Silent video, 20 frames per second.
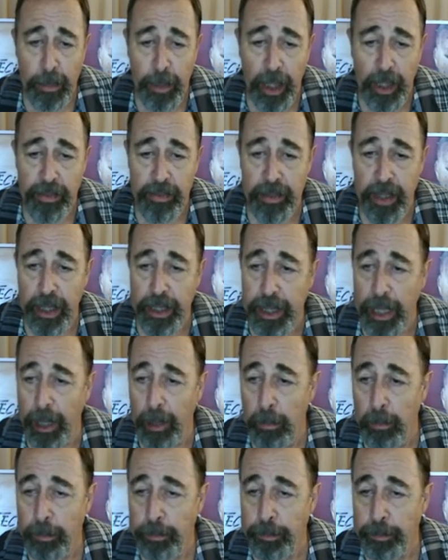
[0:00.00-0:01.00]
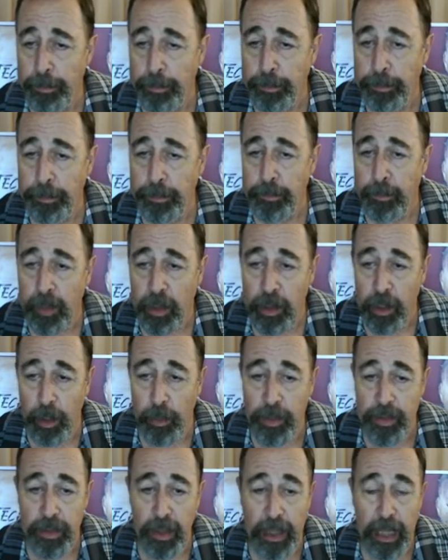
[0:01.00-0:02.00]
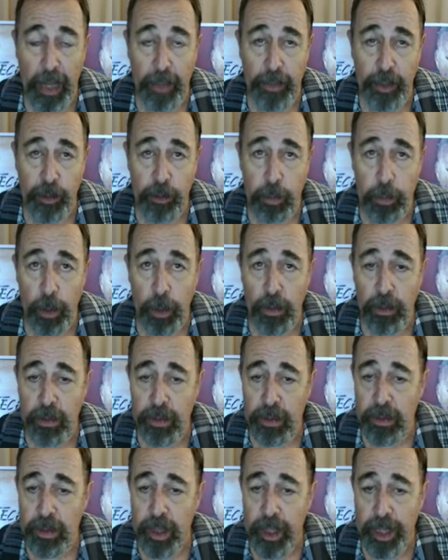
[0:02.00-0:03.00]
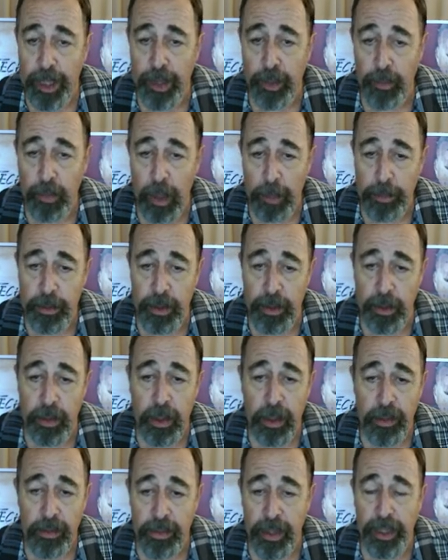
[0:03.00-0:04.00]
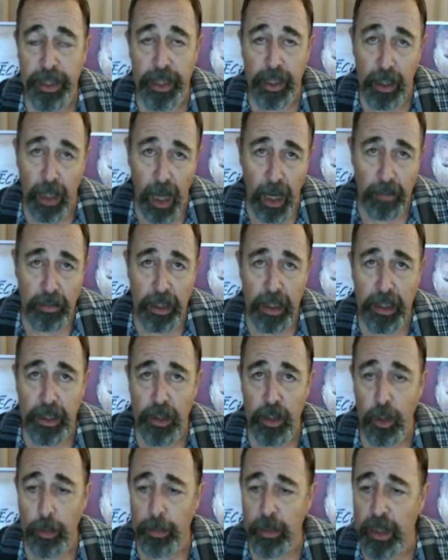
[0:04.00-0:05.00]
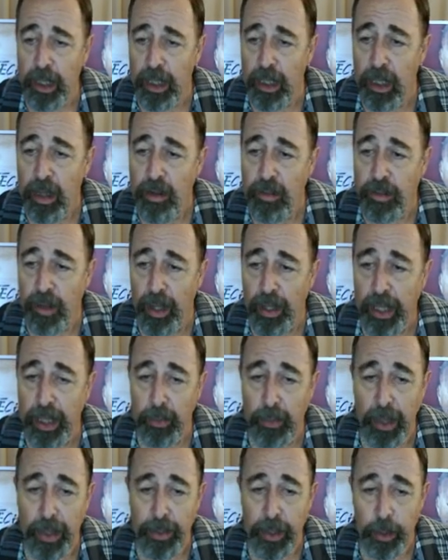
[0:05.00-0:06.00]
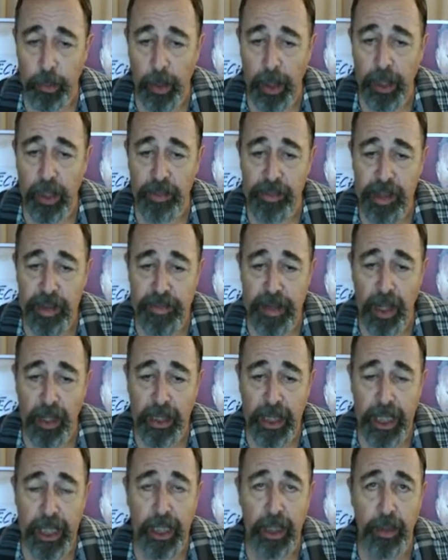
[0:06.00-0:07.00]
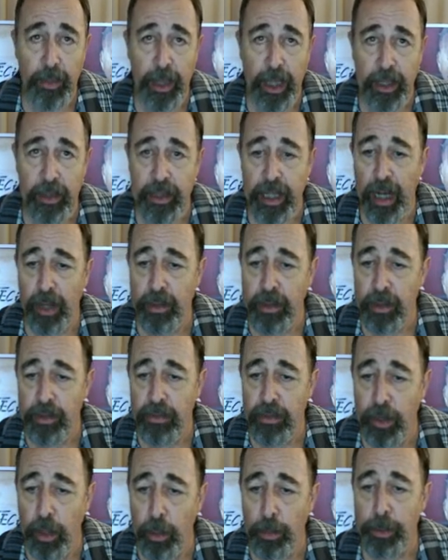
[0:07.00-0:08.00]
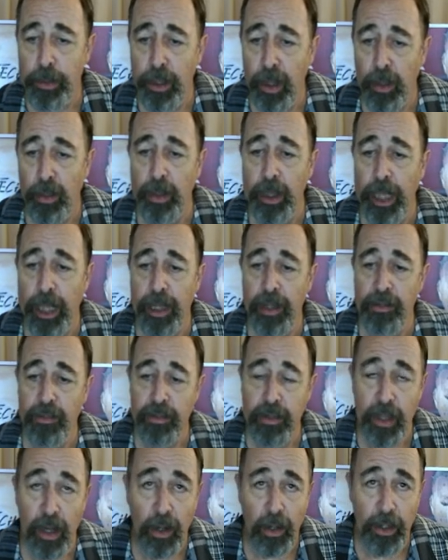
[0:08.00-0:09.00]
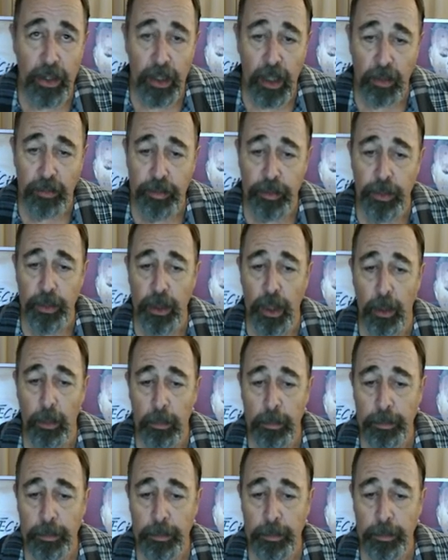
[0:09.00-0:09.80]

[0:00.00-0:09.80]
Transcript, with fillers: on Sunday. There was a loud explosion and eruption, sending lava and debris falling around the crater of the volcano and down the slope known as Sciara del Fuoco.